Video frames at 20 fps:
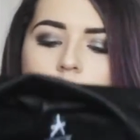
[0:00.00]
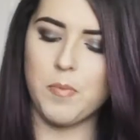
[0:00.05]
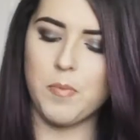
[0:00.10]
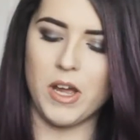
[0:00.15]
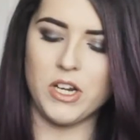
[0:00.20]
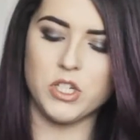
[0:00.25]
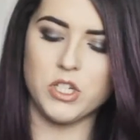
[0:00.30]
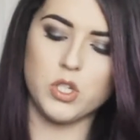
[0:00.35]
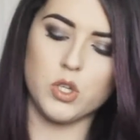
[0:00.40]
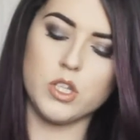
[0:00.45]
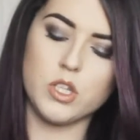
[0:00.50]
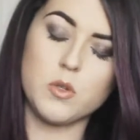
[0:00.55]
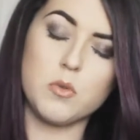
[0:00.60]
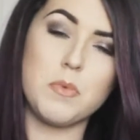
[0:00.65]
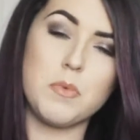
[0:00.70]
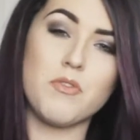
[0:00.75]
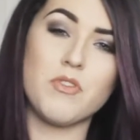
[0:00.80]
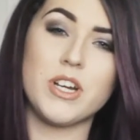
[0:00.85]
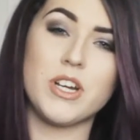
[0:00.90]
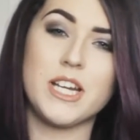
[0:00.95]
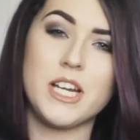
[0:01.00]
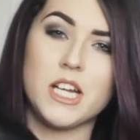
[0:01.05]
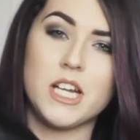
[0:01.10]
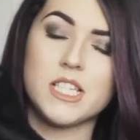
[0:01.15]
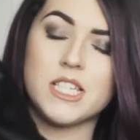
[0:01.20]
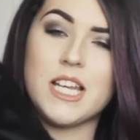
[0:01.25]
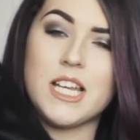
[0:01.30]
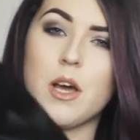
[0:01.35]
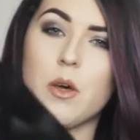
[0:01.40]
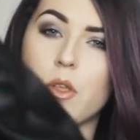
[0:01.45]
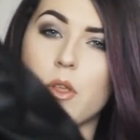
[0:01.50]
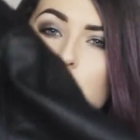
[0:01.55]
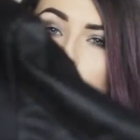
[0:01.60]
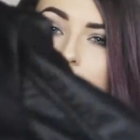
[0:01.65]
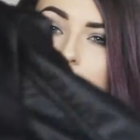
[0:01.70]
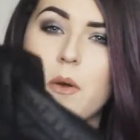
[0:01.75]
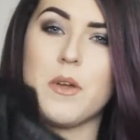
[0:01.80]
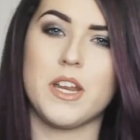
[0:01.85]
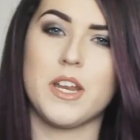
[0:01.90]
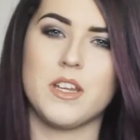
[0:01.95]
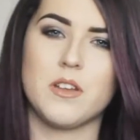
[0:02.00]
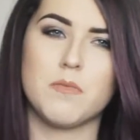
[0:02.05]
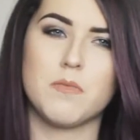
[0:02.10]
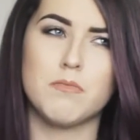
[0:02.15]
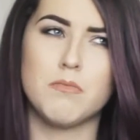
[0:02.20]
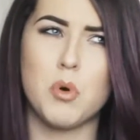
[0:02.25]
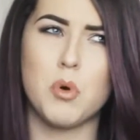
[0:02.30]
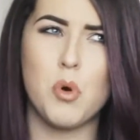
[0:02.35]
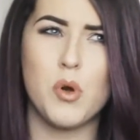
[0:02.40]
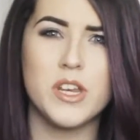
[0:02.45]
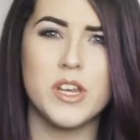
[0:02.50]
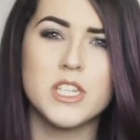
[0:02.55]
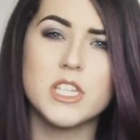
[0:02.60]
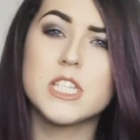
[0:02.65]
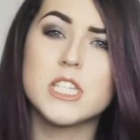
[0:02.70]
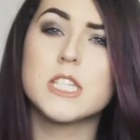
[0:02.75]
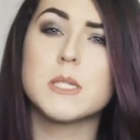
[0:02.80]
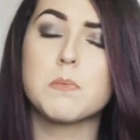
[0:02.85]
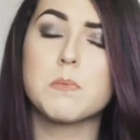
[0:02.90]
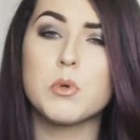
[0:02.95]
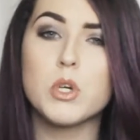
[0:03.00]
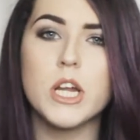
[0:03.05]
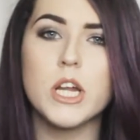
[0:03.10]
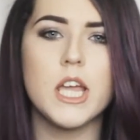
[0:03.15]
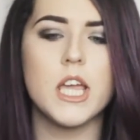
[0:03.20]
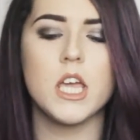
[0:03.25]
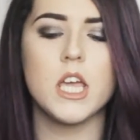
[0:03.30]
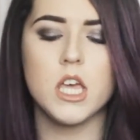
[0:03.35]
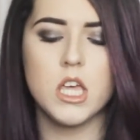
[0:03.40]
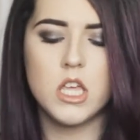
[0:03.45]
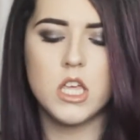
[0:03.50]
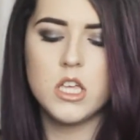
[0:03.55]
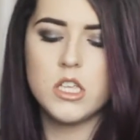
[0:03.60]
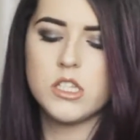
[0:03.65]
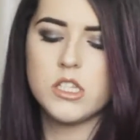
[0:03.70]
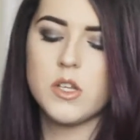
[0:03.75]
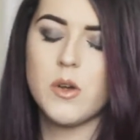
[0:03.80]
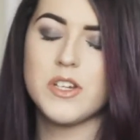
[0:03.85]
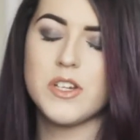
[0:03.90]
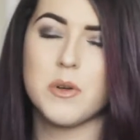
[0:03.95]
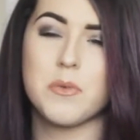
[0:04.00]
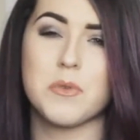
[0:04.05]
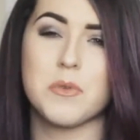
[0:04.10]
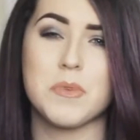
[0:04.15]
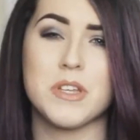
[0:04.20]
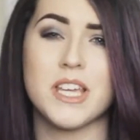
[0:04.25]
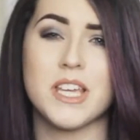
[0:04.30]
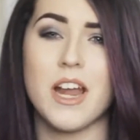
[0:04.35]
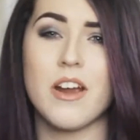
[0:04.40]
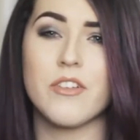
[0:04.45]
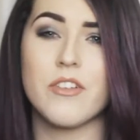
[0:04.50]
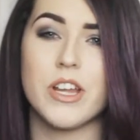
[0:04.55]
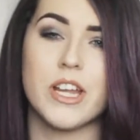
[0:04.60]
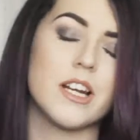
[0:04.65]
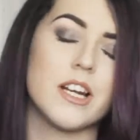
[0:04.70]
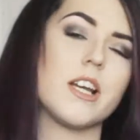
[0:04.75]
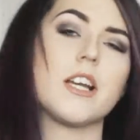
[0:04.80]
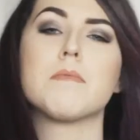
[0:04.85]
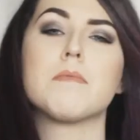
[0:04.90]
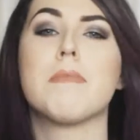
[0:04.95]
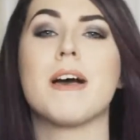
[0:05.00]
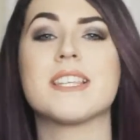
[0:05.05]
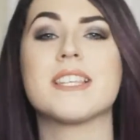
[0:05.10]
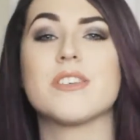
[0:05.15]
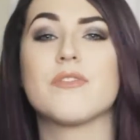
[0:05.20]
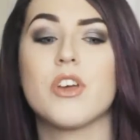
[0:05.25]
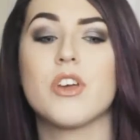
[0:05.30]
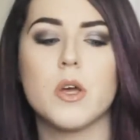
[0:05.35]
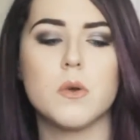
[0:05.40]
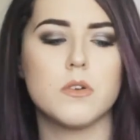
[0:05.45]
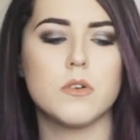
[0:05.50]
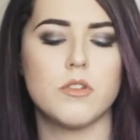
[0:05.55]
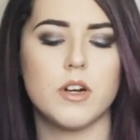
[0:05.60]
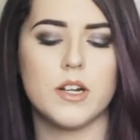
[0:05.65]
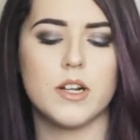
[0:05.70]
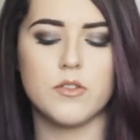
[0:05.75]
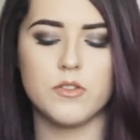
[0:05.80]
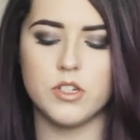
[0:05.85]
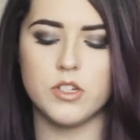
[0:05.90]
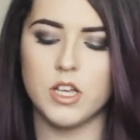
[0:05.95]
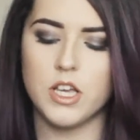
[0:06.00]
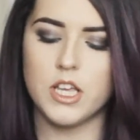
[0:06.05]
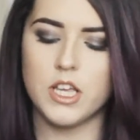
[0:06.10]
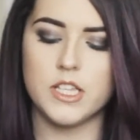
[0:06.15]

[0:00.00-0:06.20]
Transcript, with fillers: But I just thought this would be really nice now that we're going more into spring, so I don't want to be carrying like a massive coat around.